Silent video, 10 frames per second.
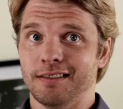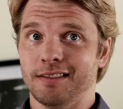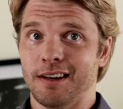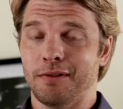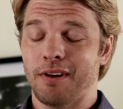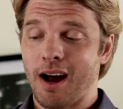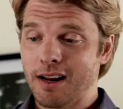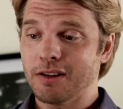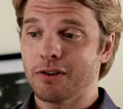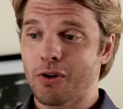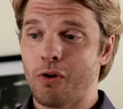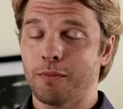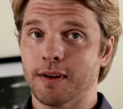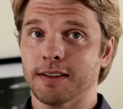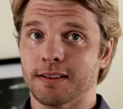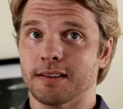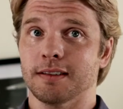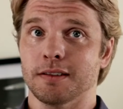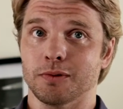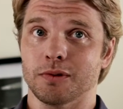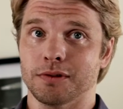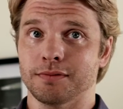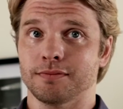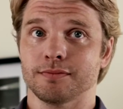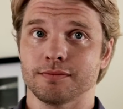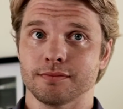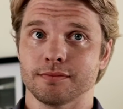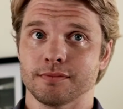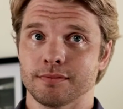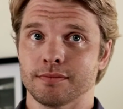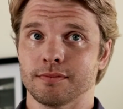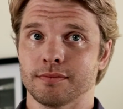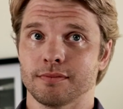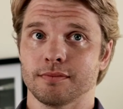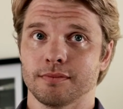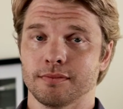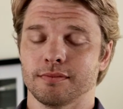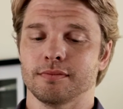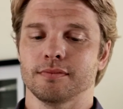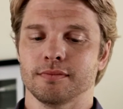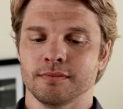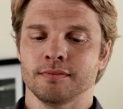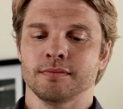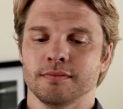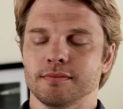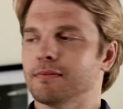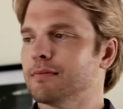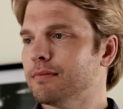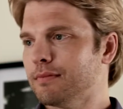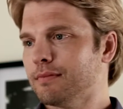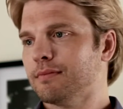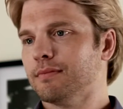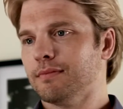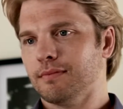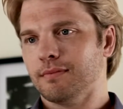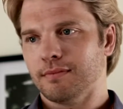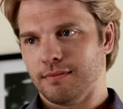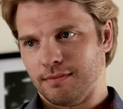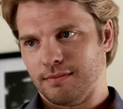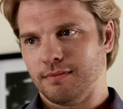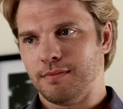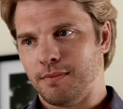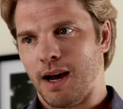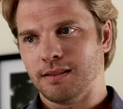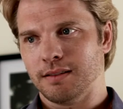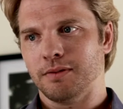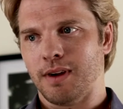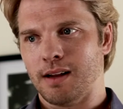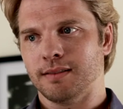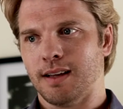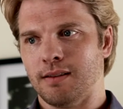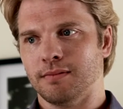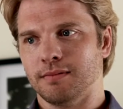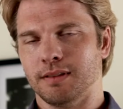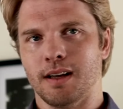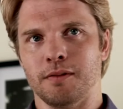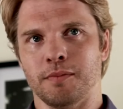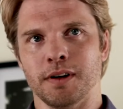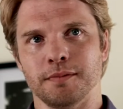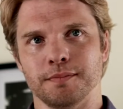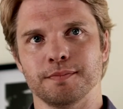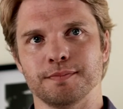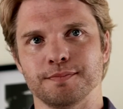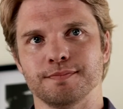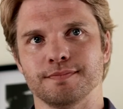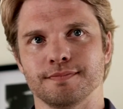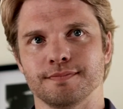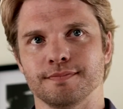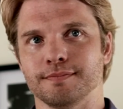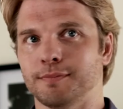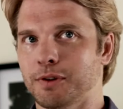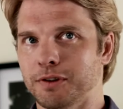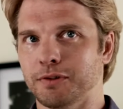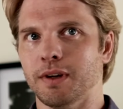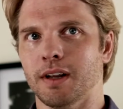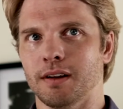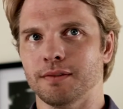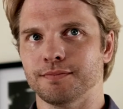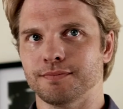Said, Ronny, you're going places in this world. Gave him a raise and a corner office, Vice President of Sales, Midwest Region. Bought the surround sound, celebrate. Pretty sweet, huh?